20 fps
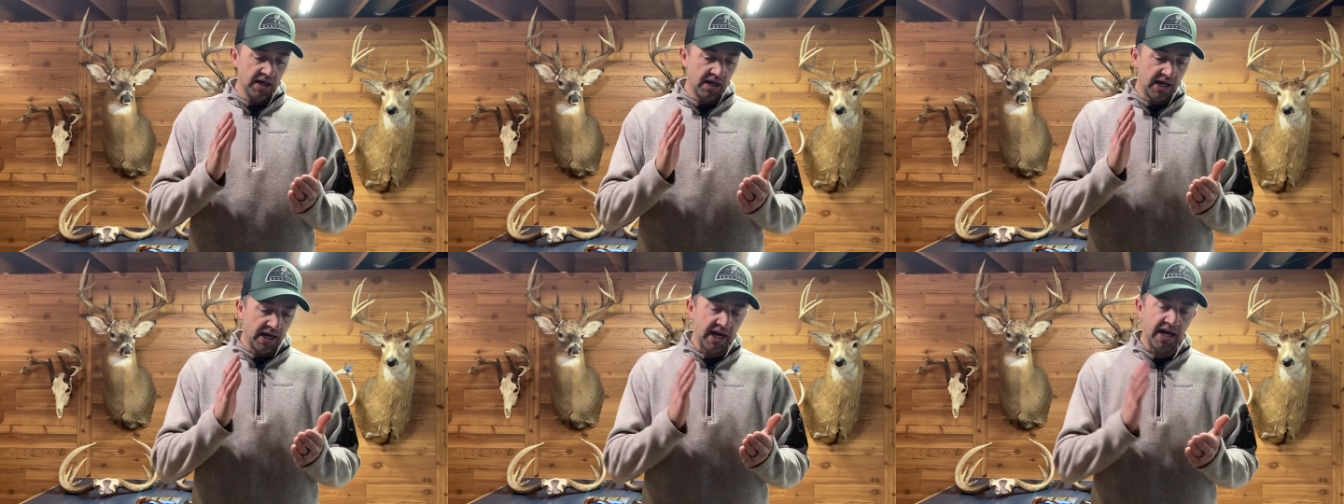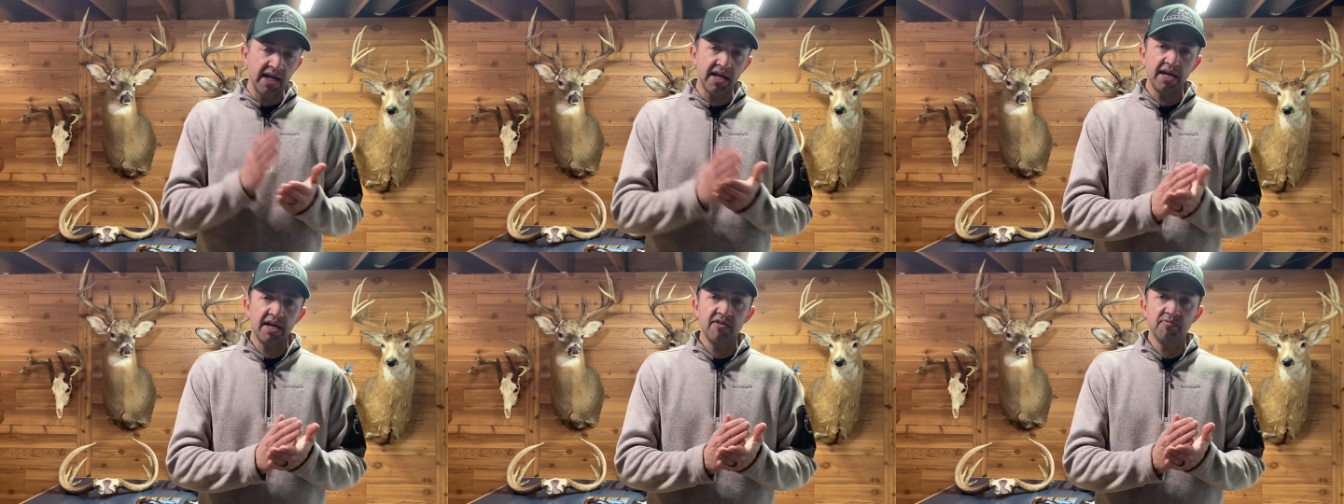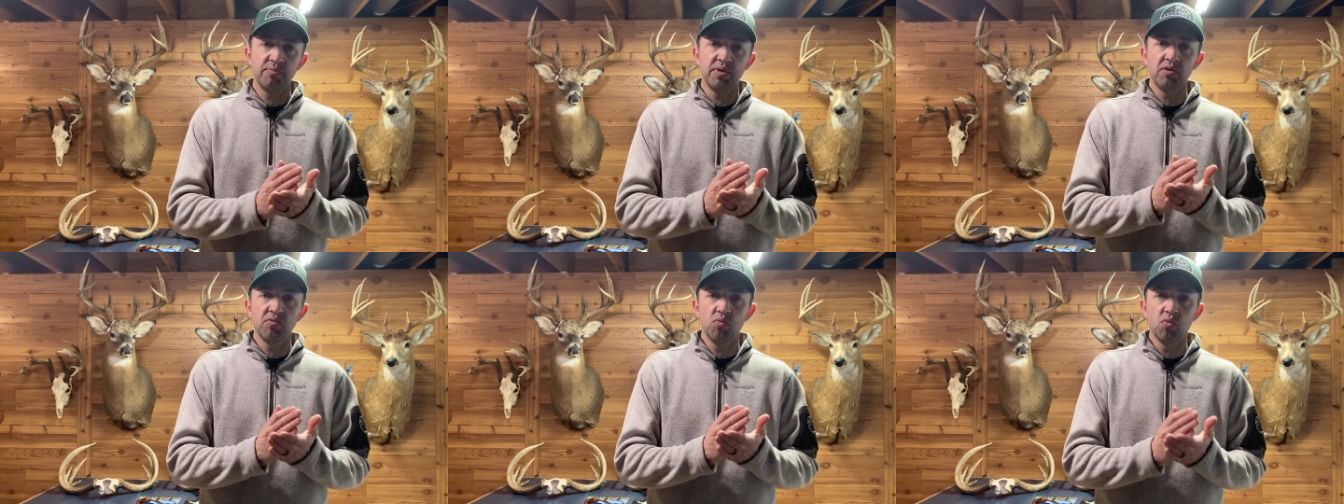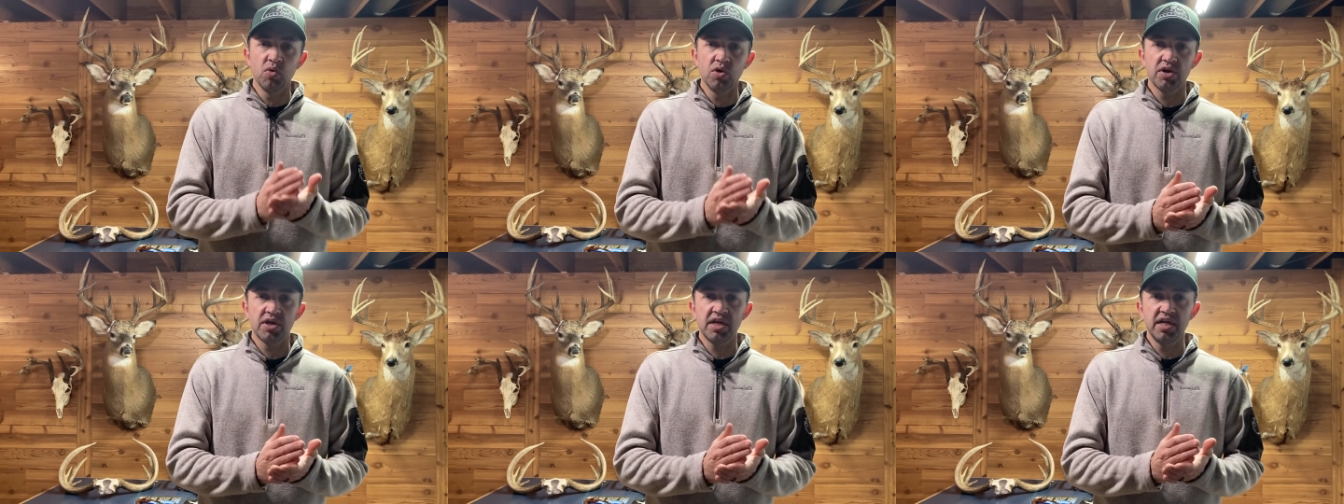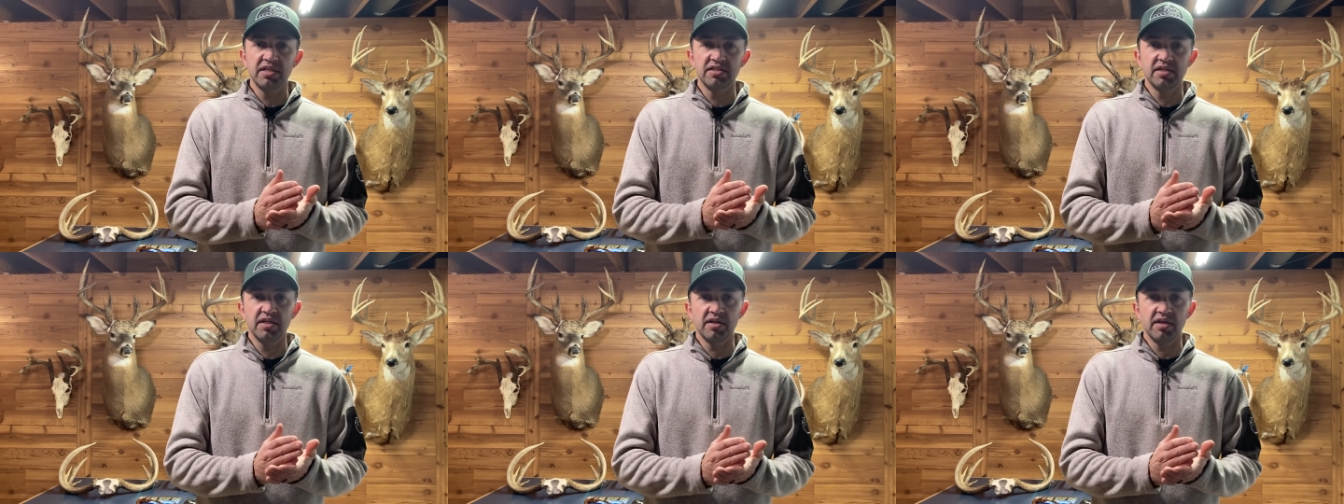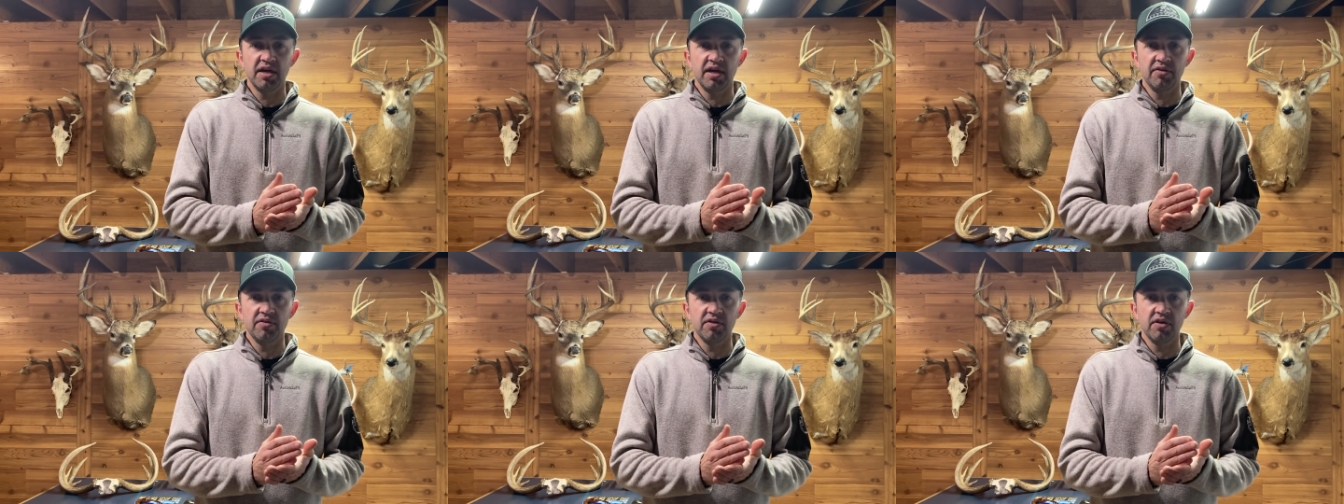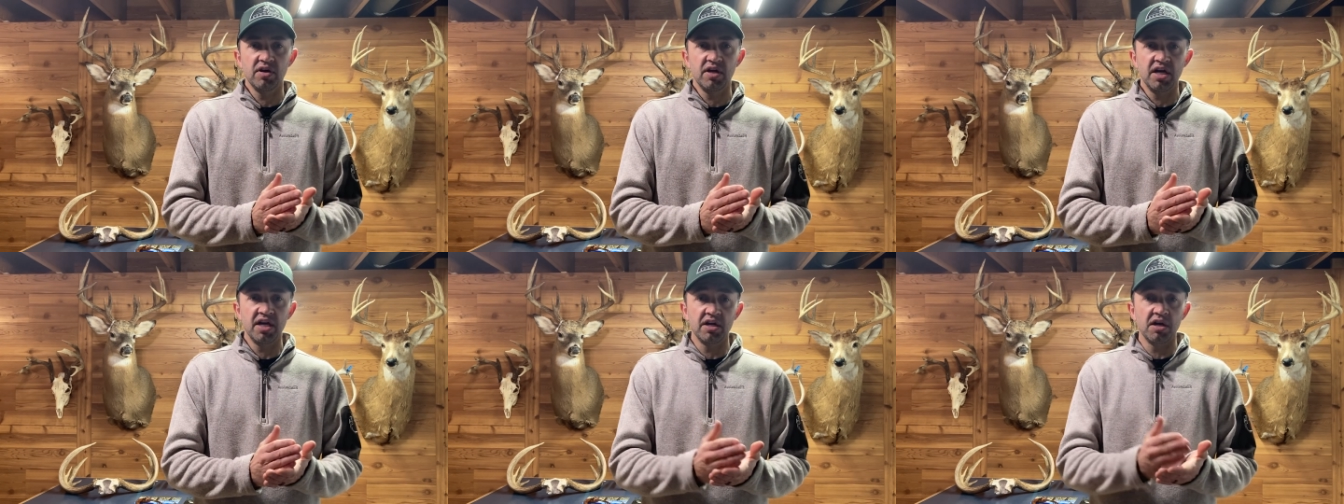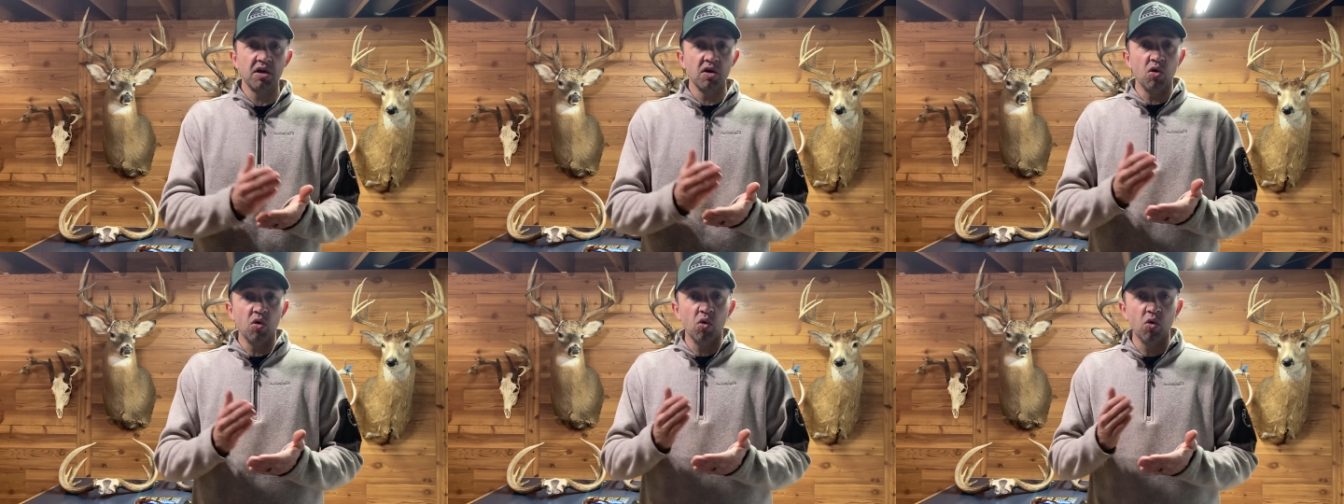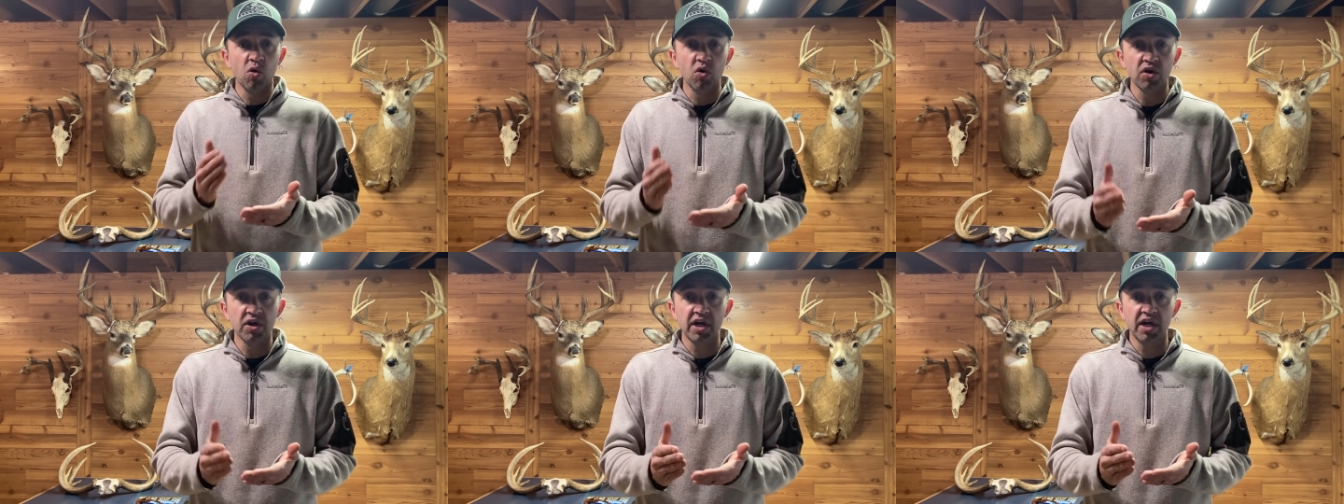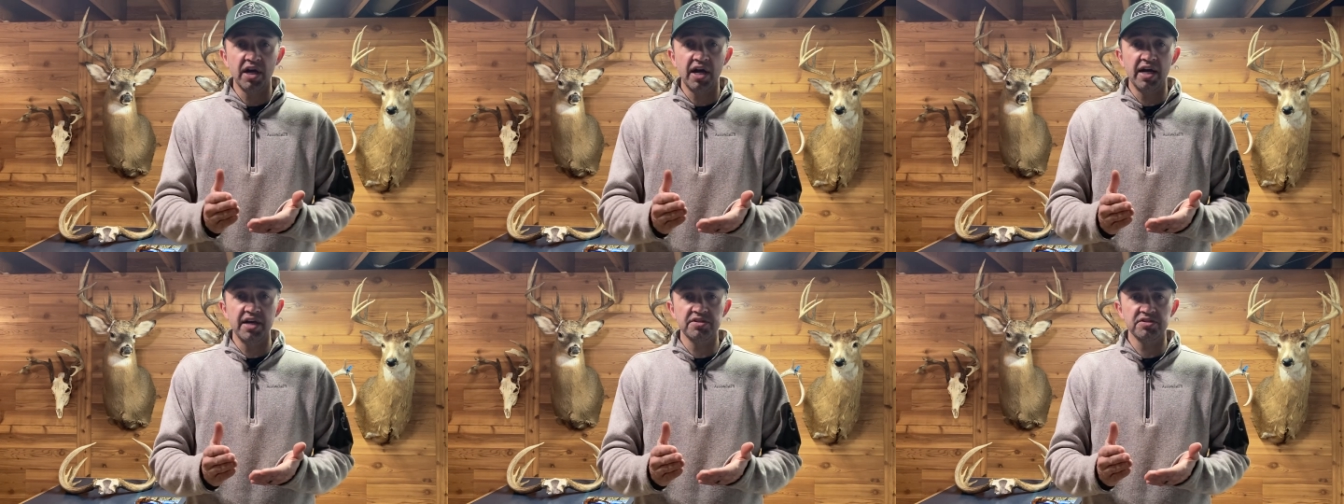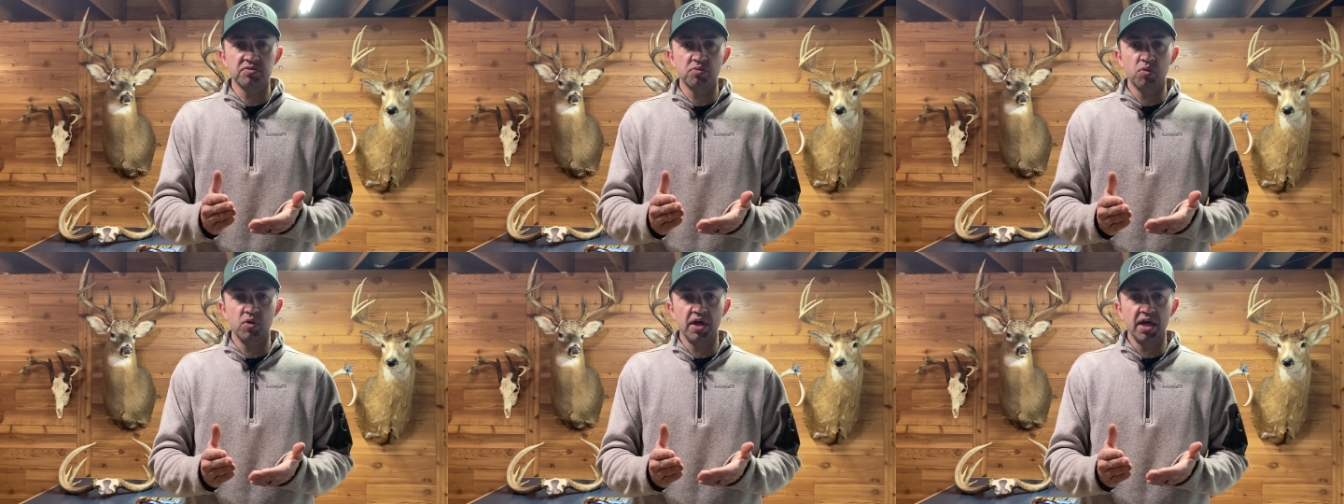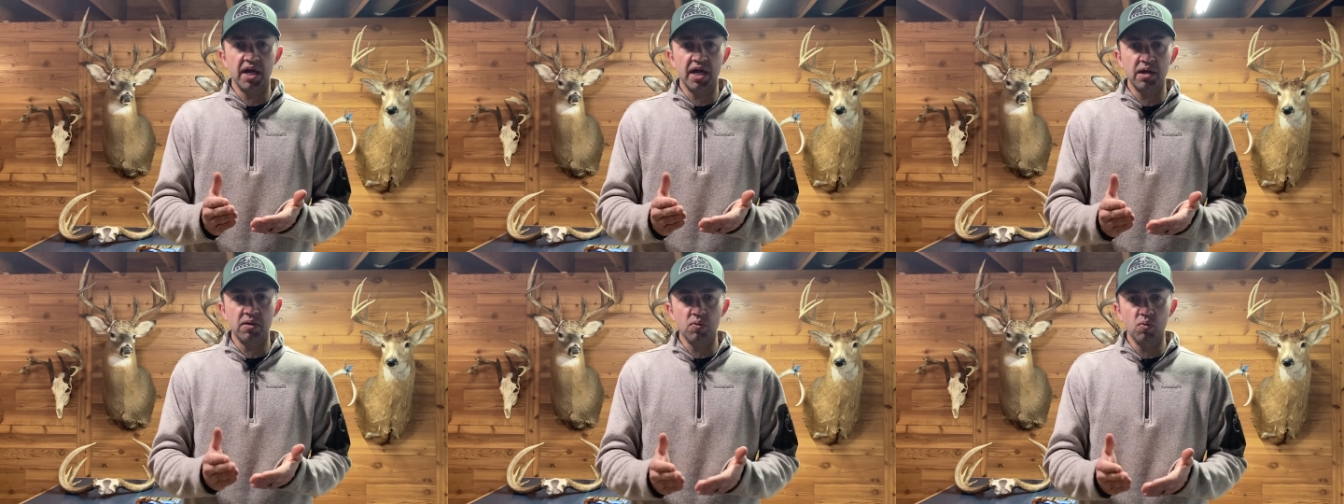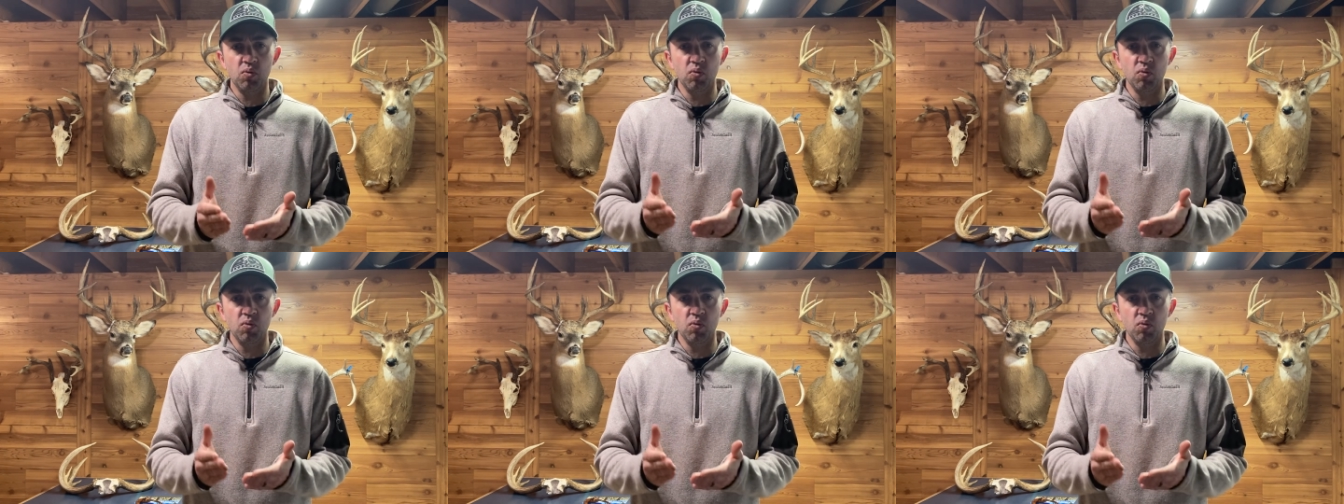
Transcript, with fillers: I have been working together in an organized way